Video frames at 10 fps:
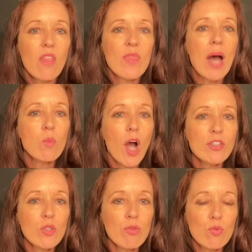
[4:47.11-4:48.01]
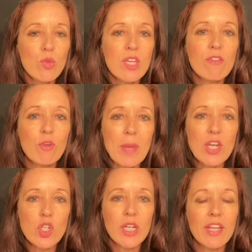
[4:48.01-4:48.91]
That walks you through the
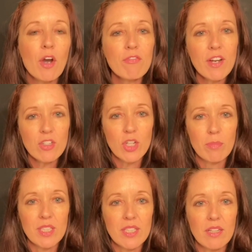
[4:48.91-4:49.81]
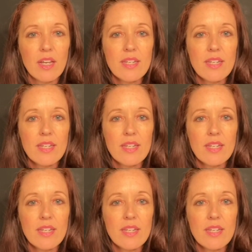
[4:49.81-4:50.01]
information in our Firestop detail.